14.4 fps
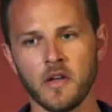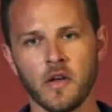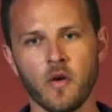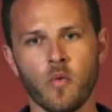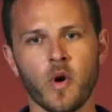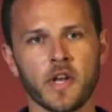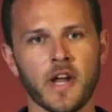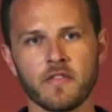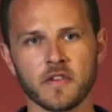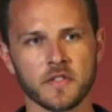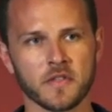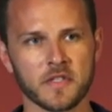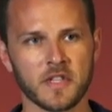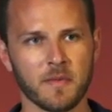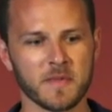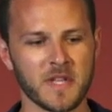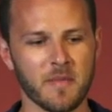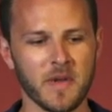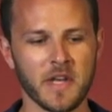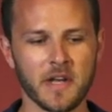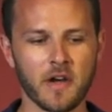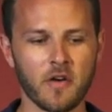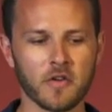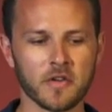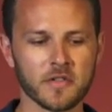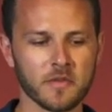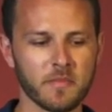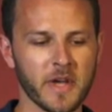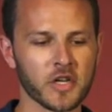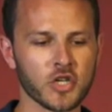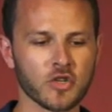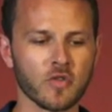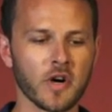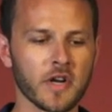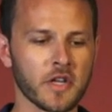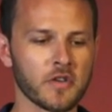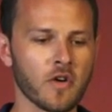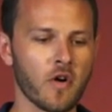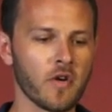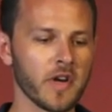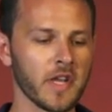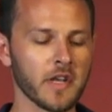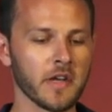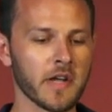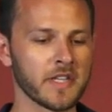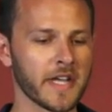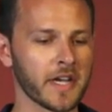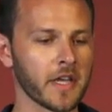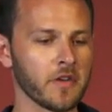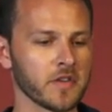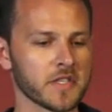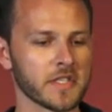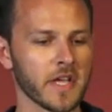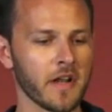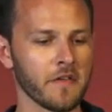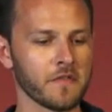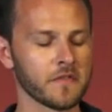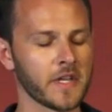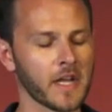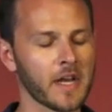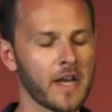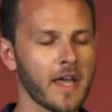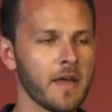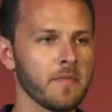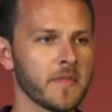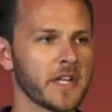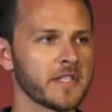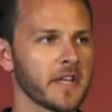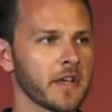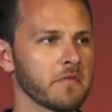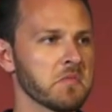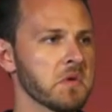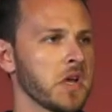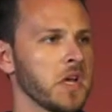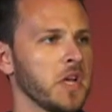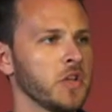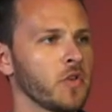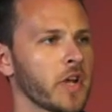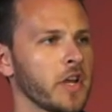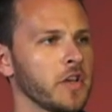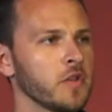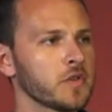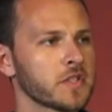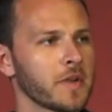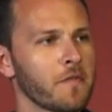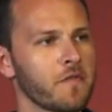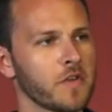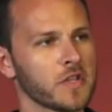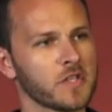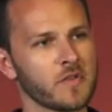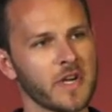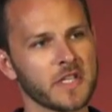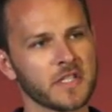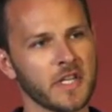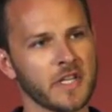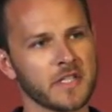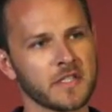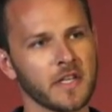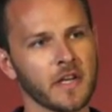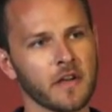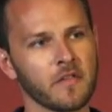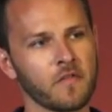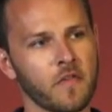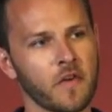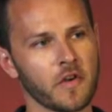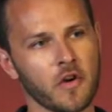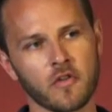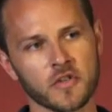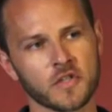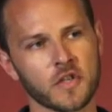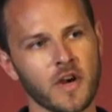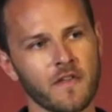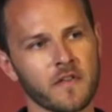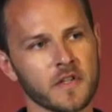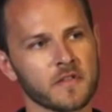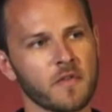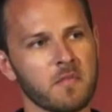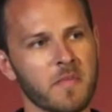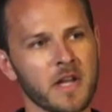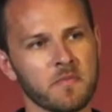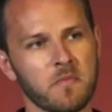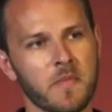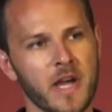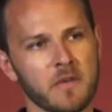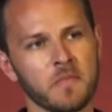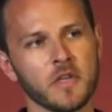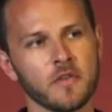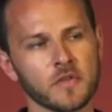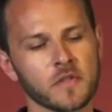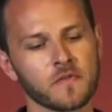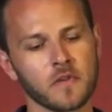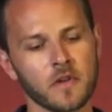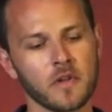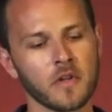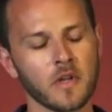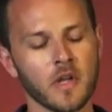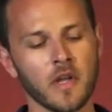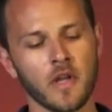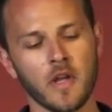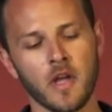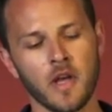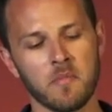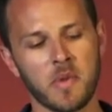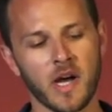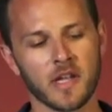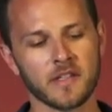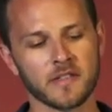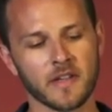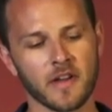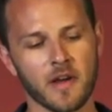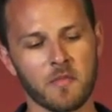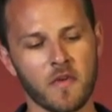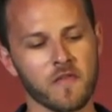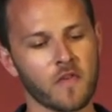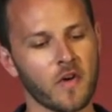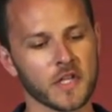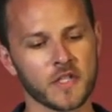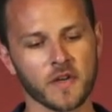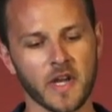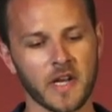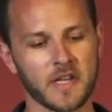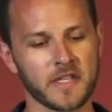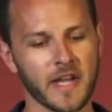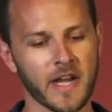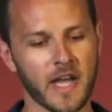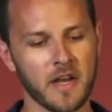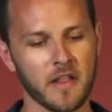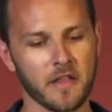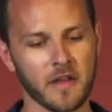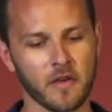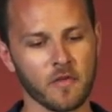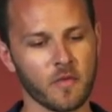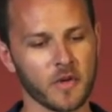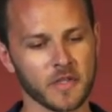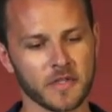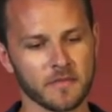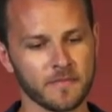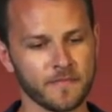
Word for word: whatever systems. I mean, they don't make sure that you're only attacking yourself. They claim that they, you can use them for stress testing for your own servers, which might, might be useful, but um, of course, you can attack anything you want.